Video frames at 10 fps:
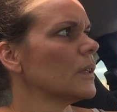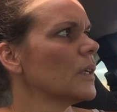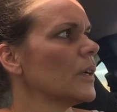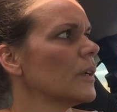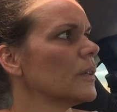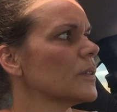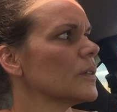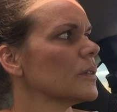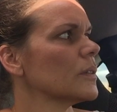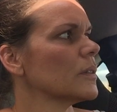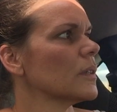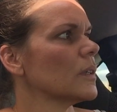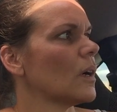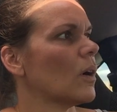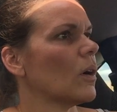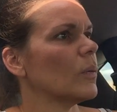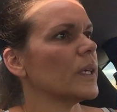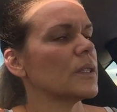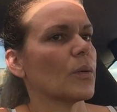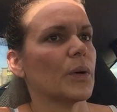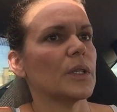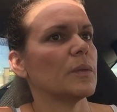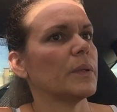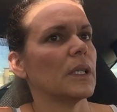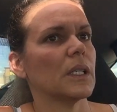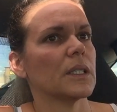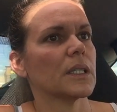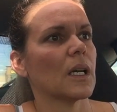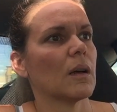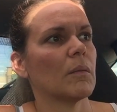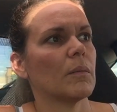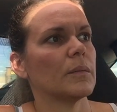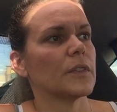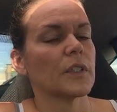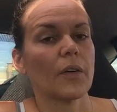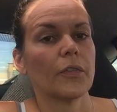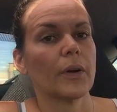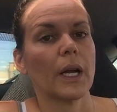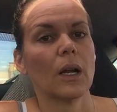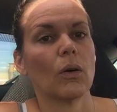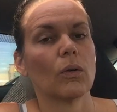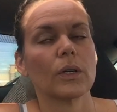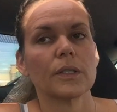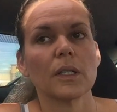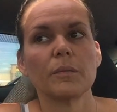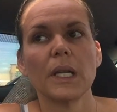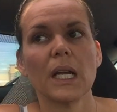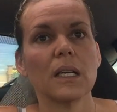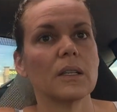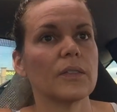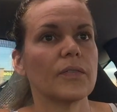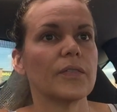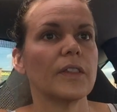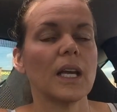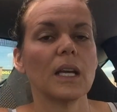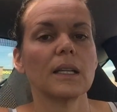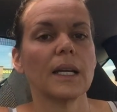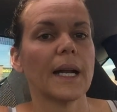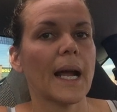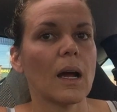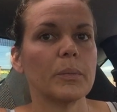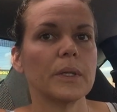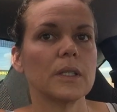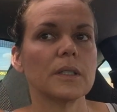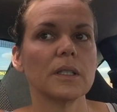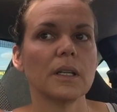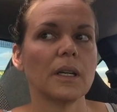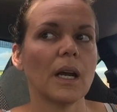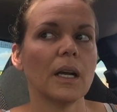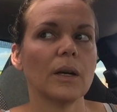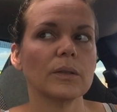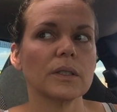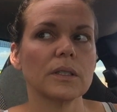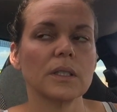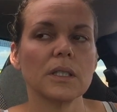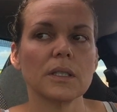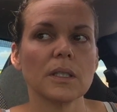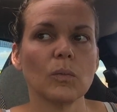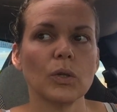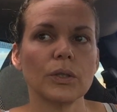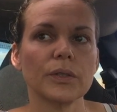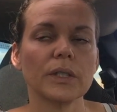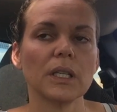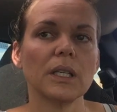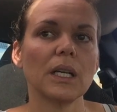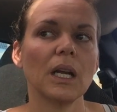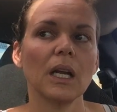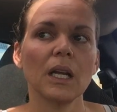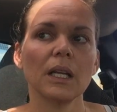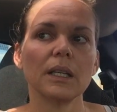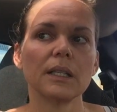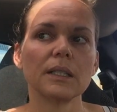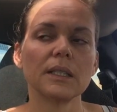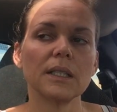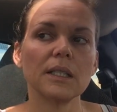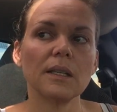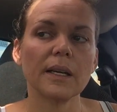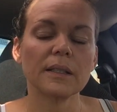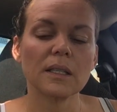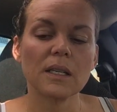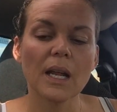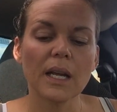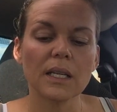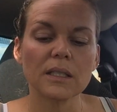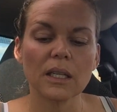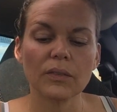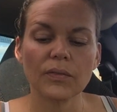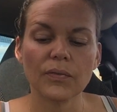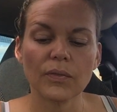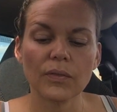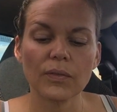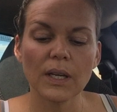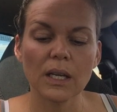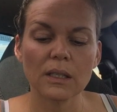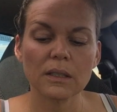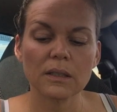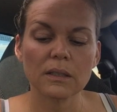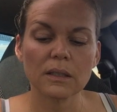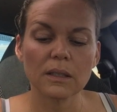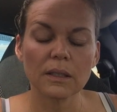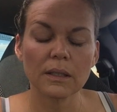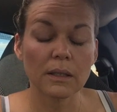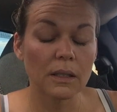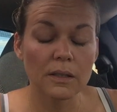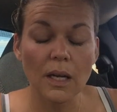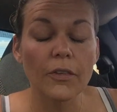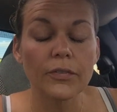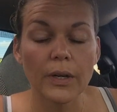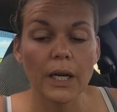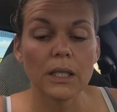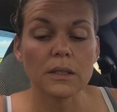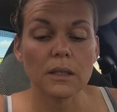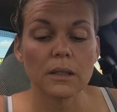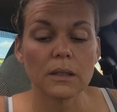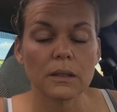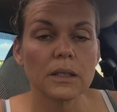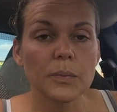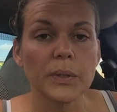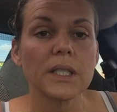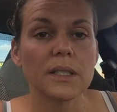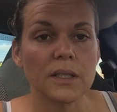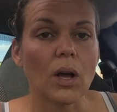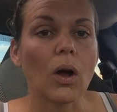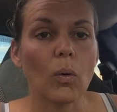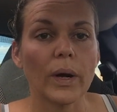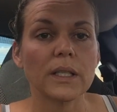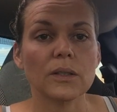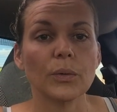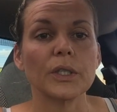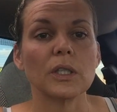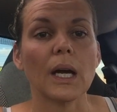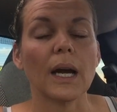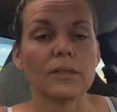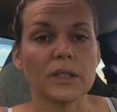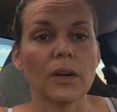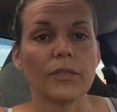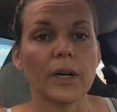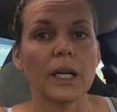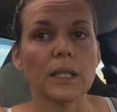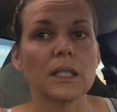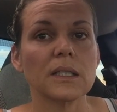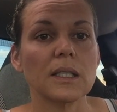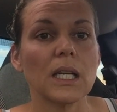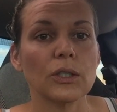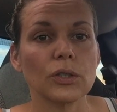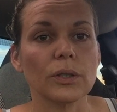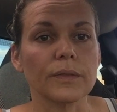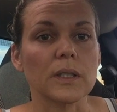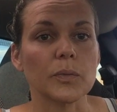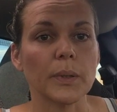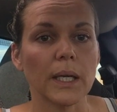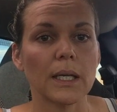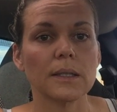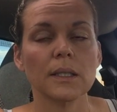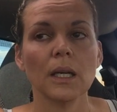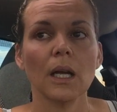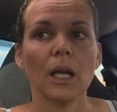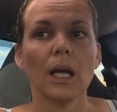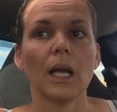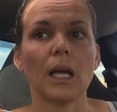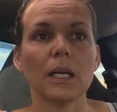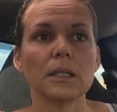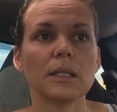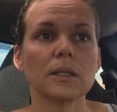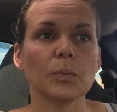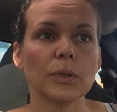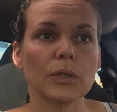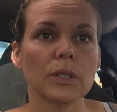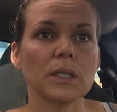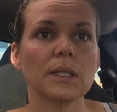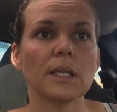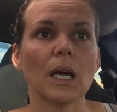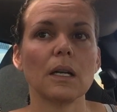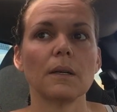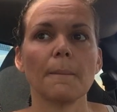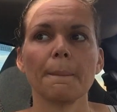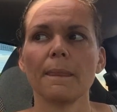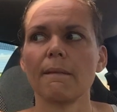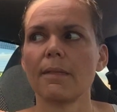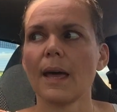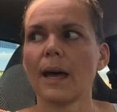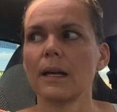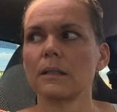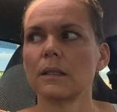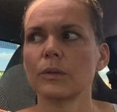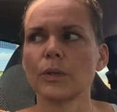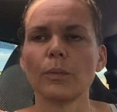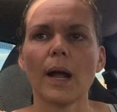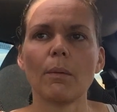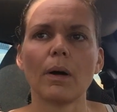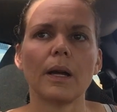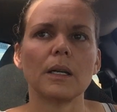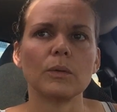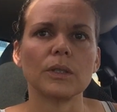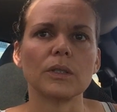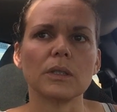there's always going to be some suffering or some negative thing that happens, and I was listening to someone who said that the negative thing, that the suffering is, this place is always going to have suffering. That's the nature of this place. And this person said that he was a rabbi. He